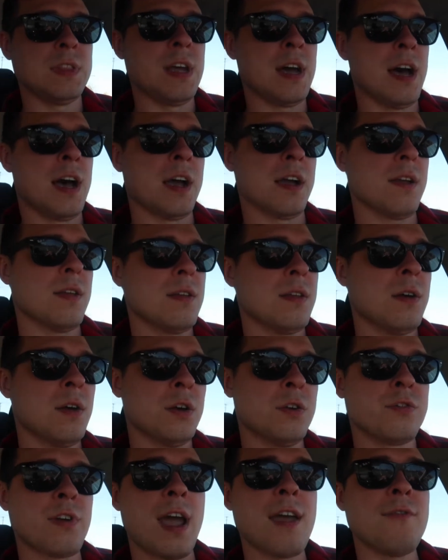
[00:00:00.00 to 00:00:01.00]

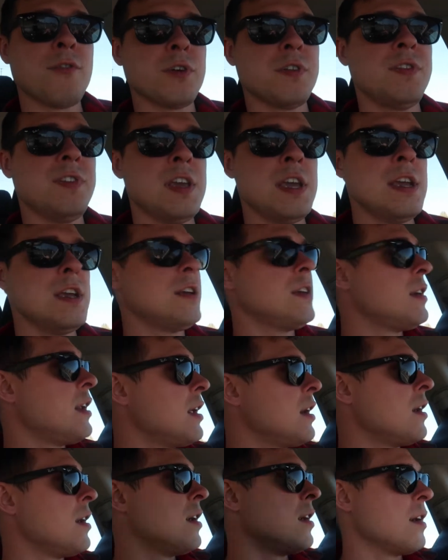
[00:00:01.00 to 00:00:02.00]
The driver's seat
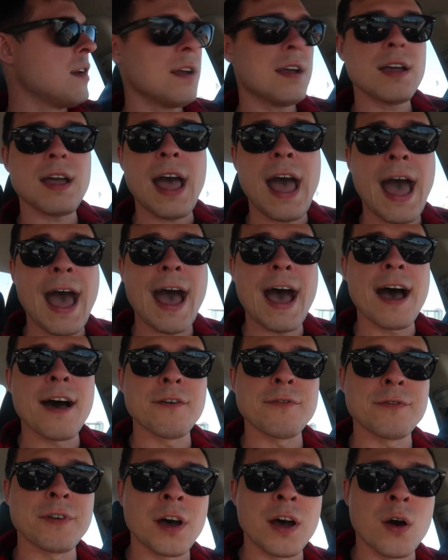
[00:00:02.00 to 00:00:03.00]
didn't
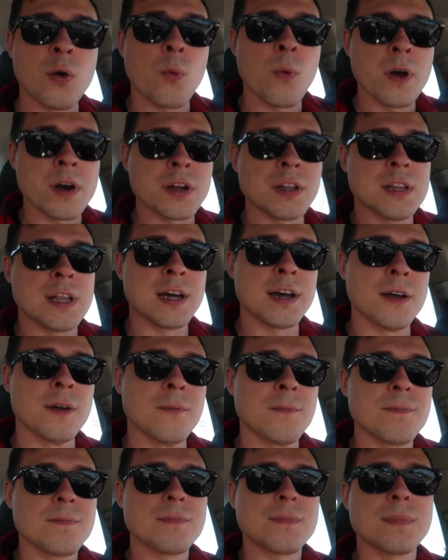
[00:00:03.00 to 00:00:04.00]
have one of the
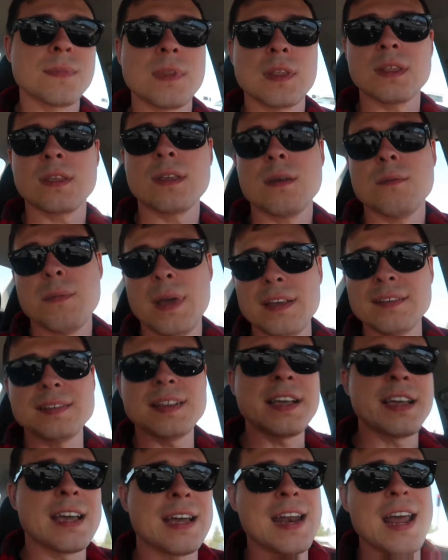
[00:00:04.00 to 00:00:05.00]

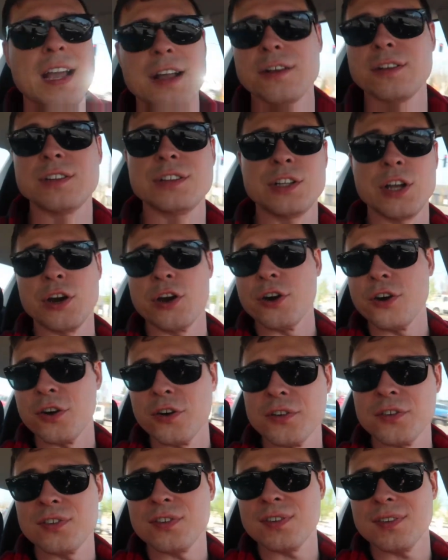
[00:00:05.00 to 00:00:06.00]
basically
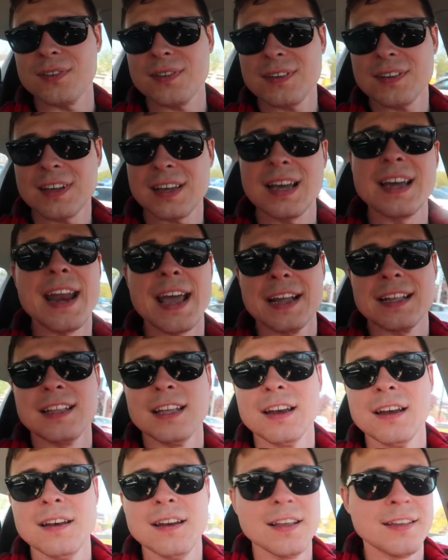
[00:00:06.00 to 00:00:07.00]
connectors
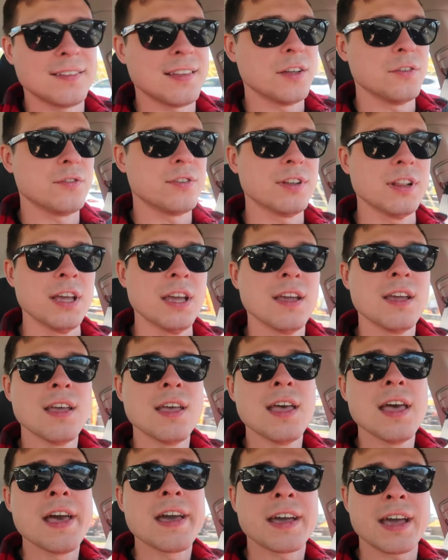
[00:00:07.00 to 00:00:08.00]
connected, essentially.
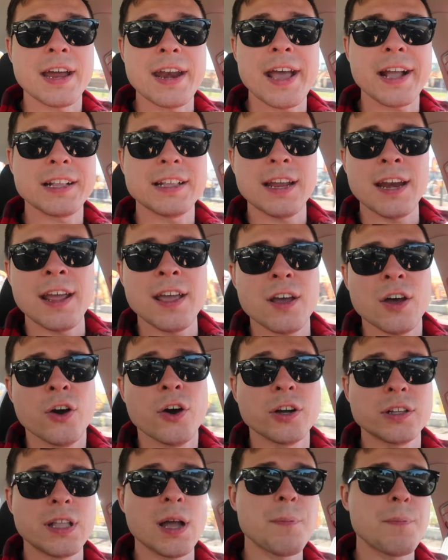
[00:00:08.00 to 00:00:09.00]
Connected it,
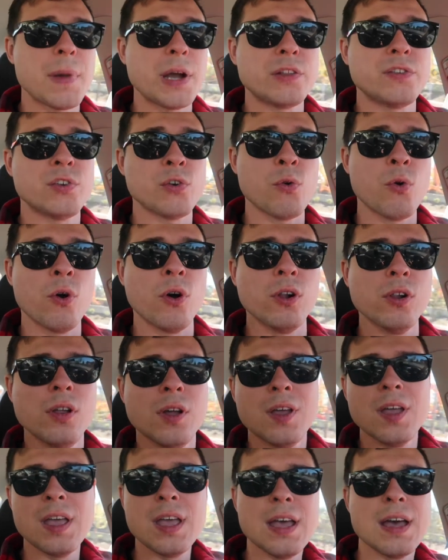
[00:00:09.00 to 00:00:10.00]
hooked up my tool,
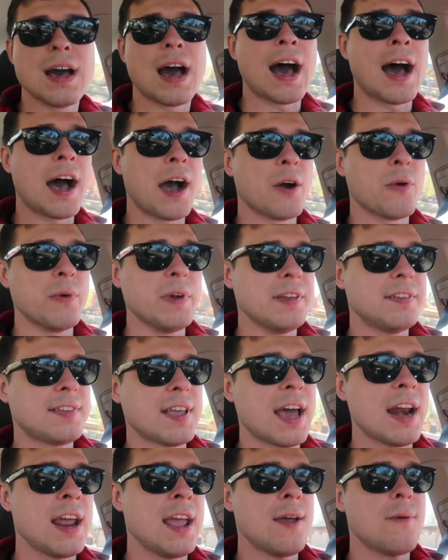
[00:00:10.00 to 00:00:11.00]

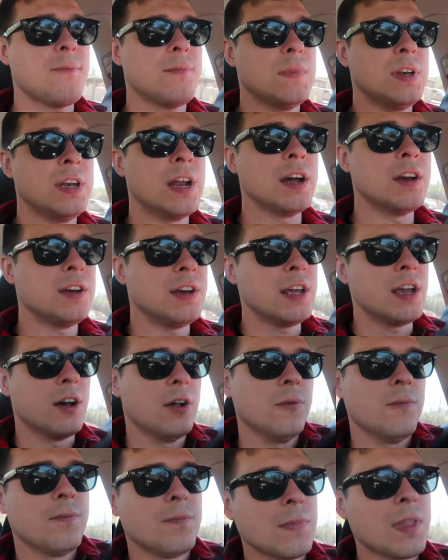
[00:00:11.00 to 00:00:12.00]
reset it, done
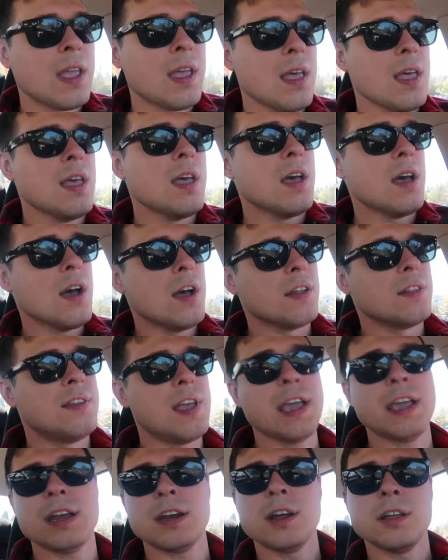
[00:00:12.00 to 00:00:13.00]
deal.
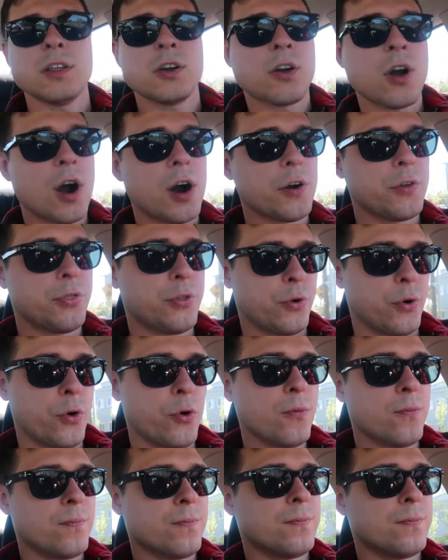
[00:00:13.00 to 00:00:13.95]
Take another car through.